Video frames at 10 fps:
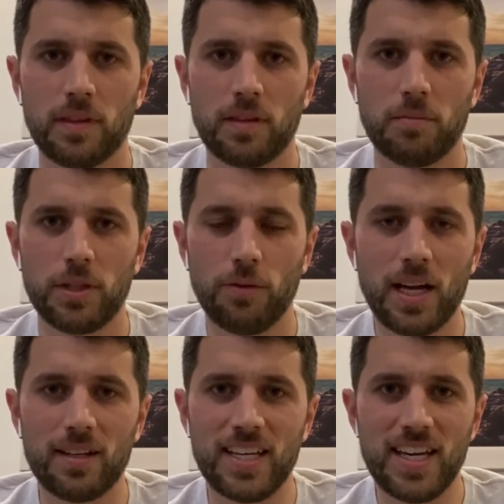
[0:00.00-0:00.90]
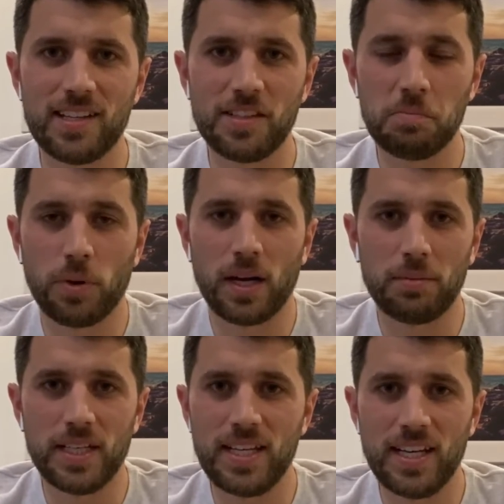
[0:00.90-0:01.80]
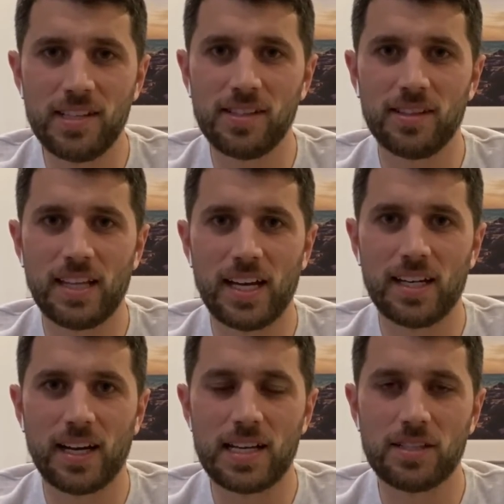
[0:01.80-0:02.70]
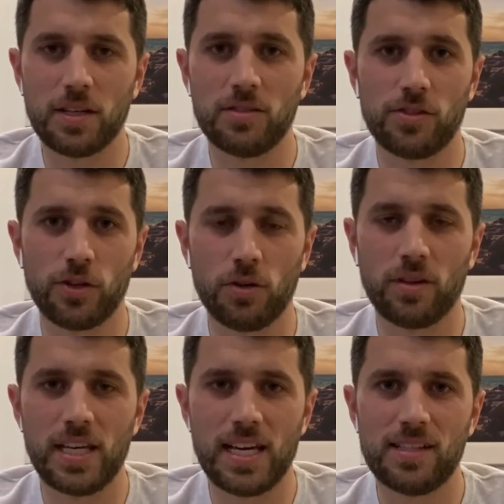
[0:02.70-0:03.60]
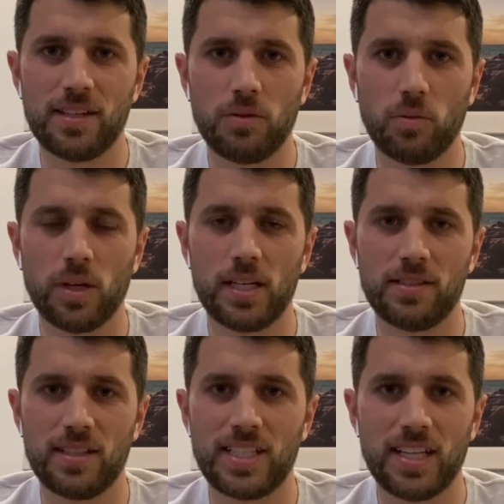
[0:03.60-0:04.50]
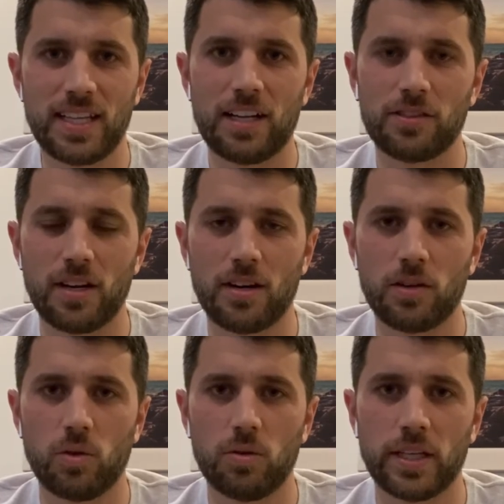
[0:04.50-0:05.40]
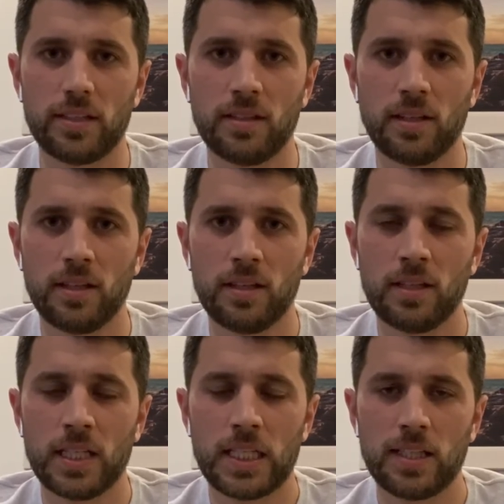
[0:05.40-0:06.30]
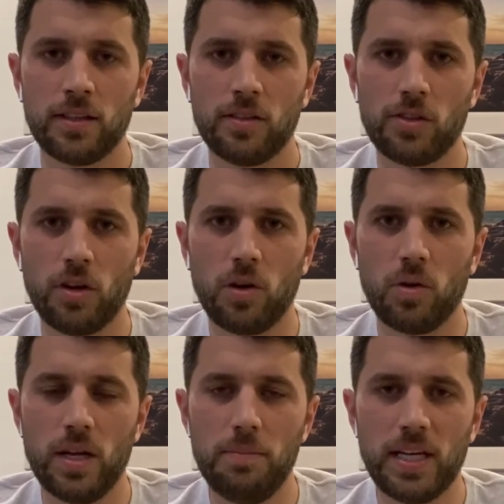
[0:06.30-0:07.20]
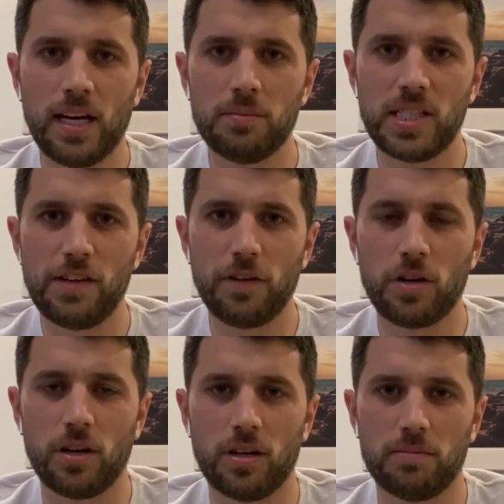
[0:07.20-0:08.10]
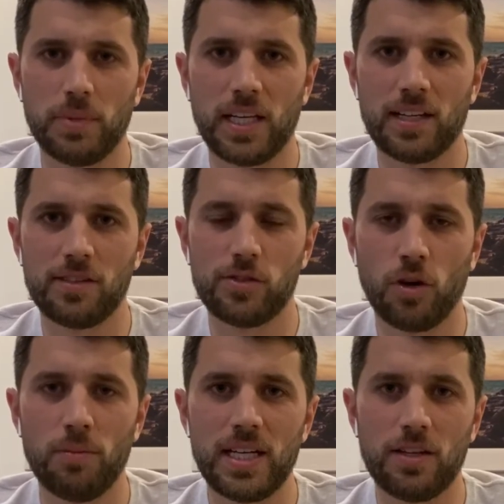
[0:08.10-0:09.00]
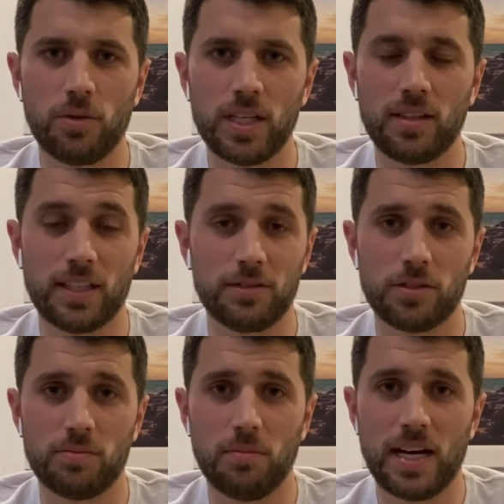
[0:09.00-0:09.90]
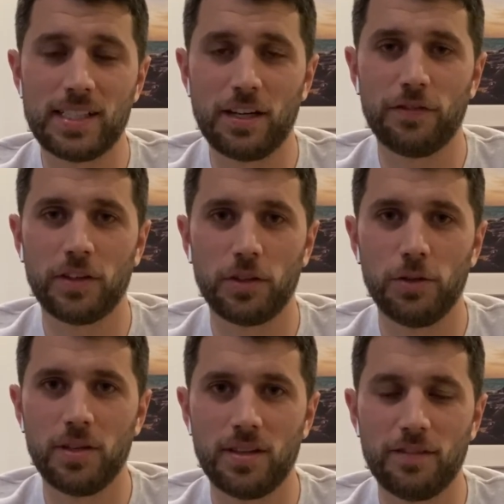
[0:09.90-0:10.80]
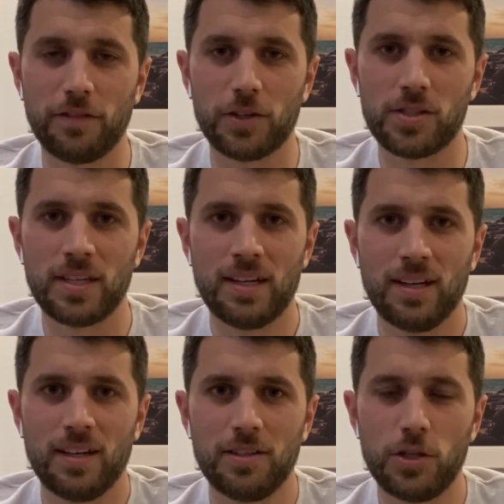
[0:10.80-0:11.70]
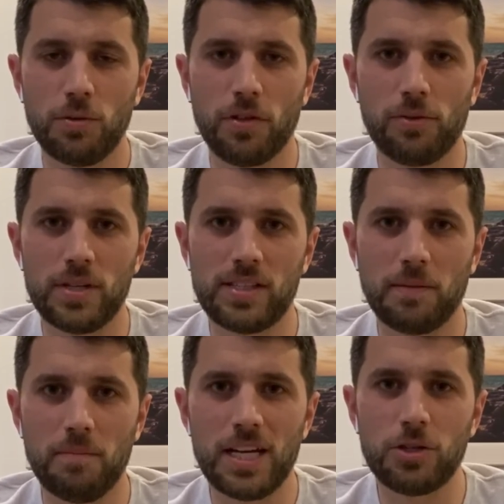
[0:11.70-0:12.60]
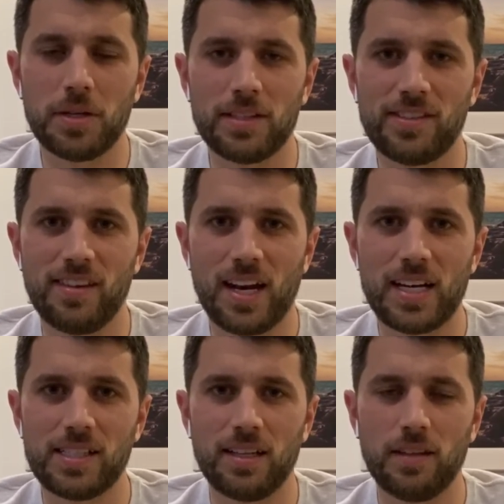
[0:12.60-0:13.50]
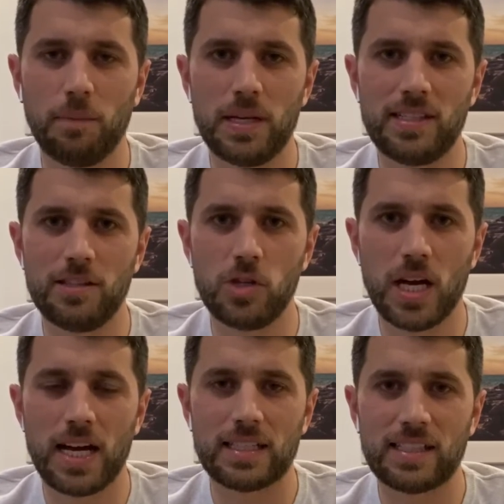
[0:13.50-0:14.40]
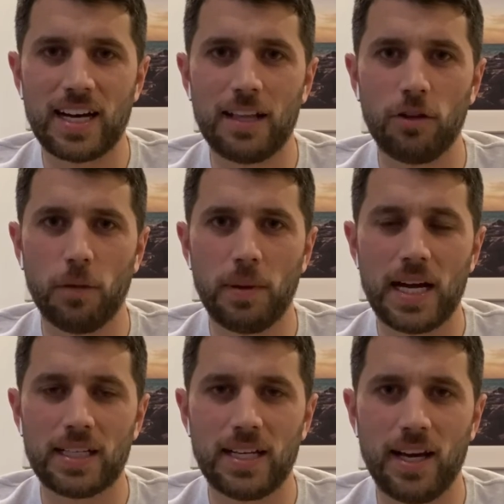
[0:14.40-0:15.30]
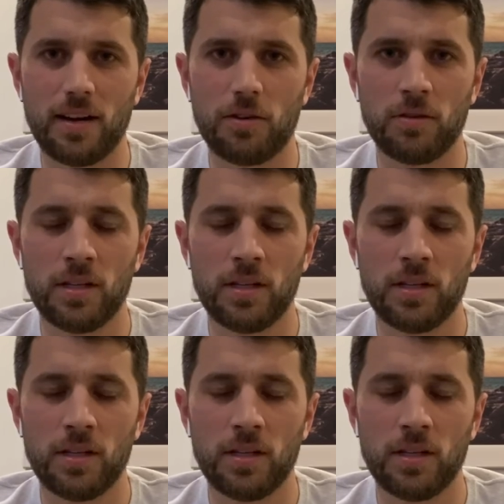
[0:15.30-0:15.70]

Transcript: But the reality is it probably isn't that nice. It certainly isn't what is a $10,000 coin. So it becomes difficult because so many coin collectors, myself included, the first 2 or 3 submissions that I sent to PCGS, I look back now